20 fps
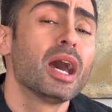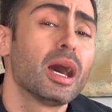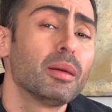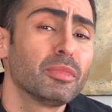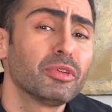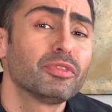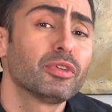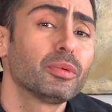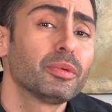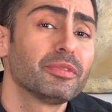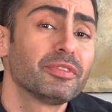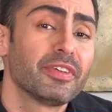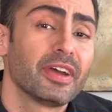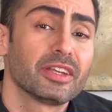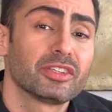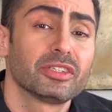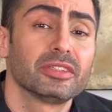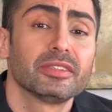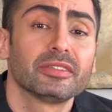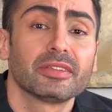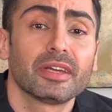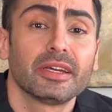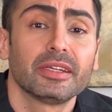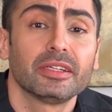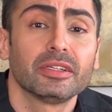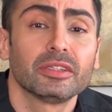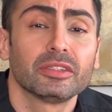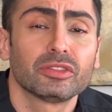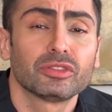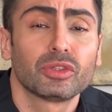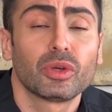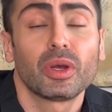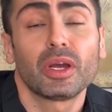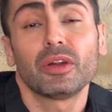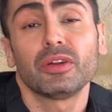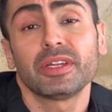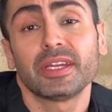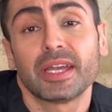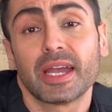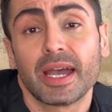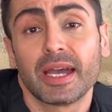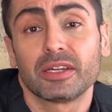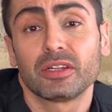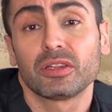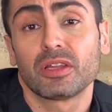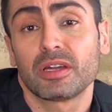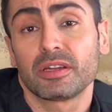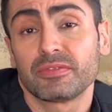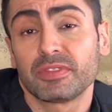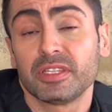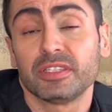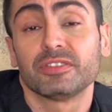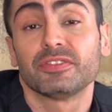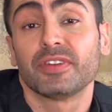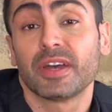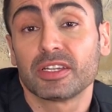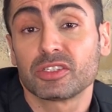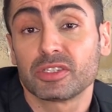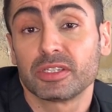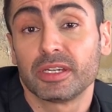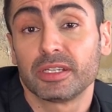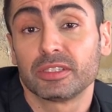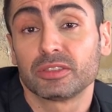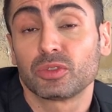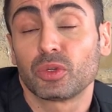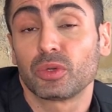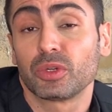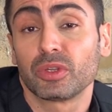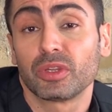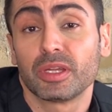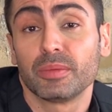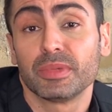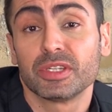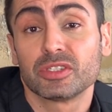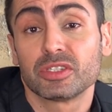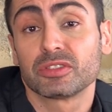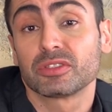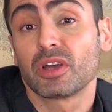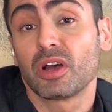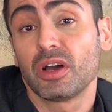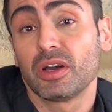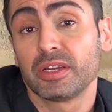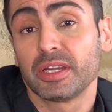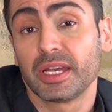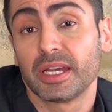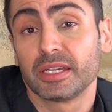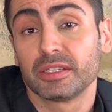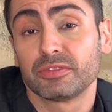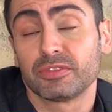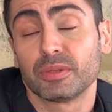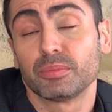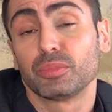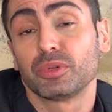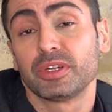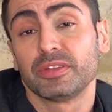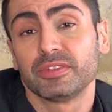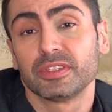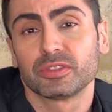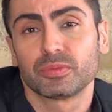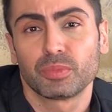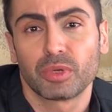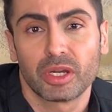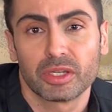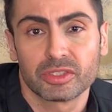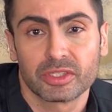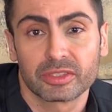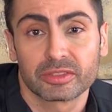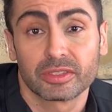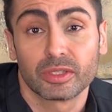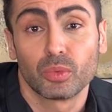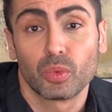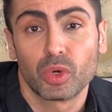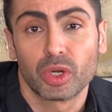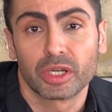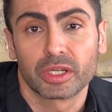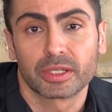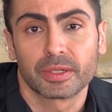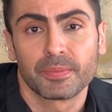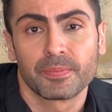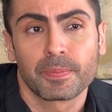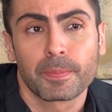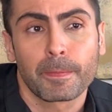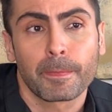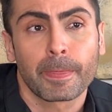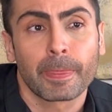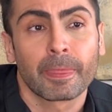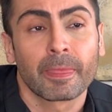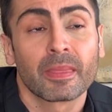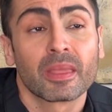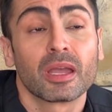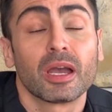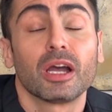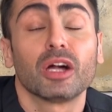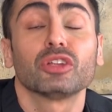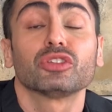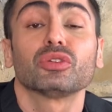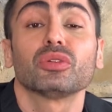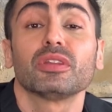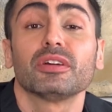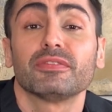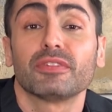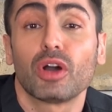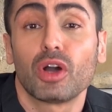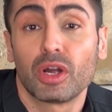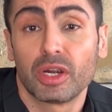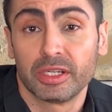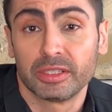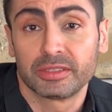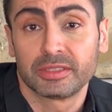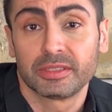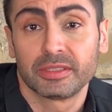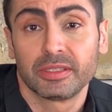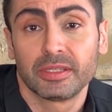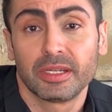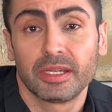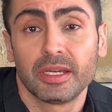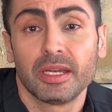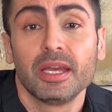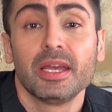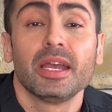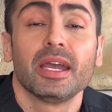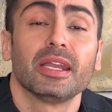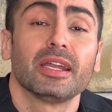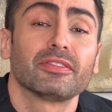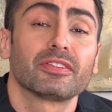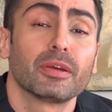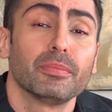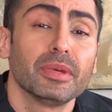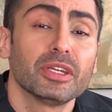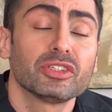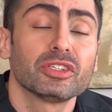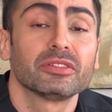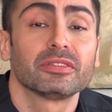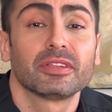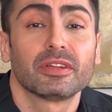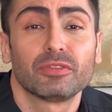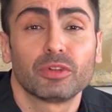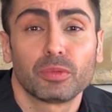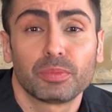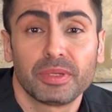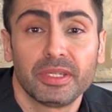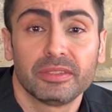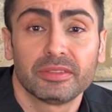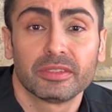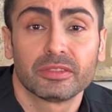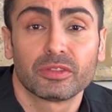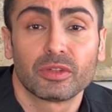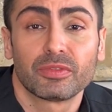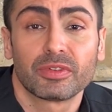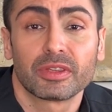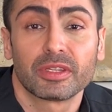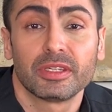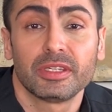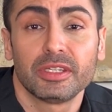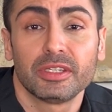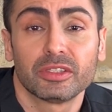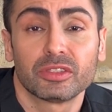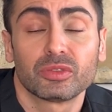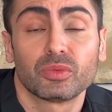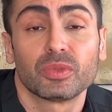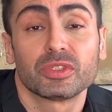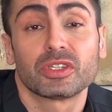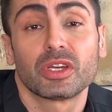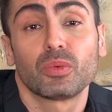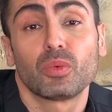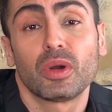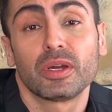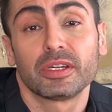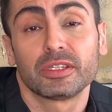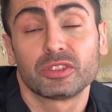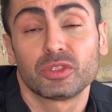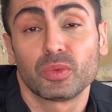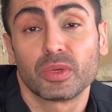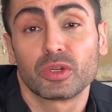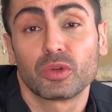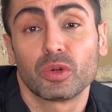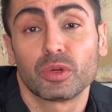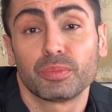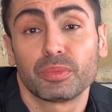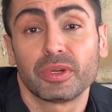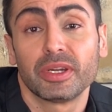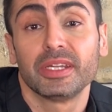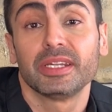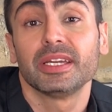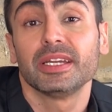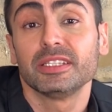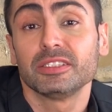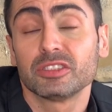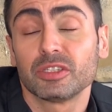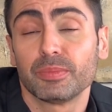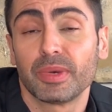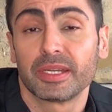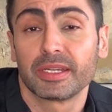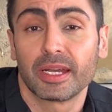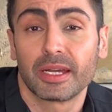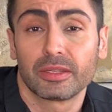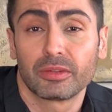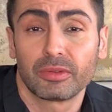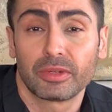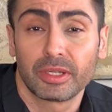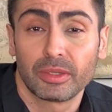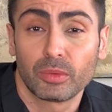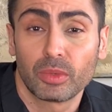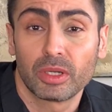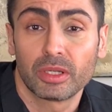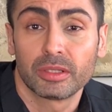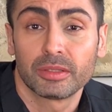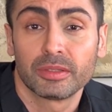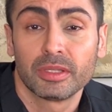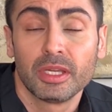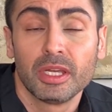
I'm a former fashion designer, so I already had a lot of these fashion editorial images on hand from previous projects and work. I also love art, and I've commissioned several pieces over the years which I wanted to incorporate into my gallery wall.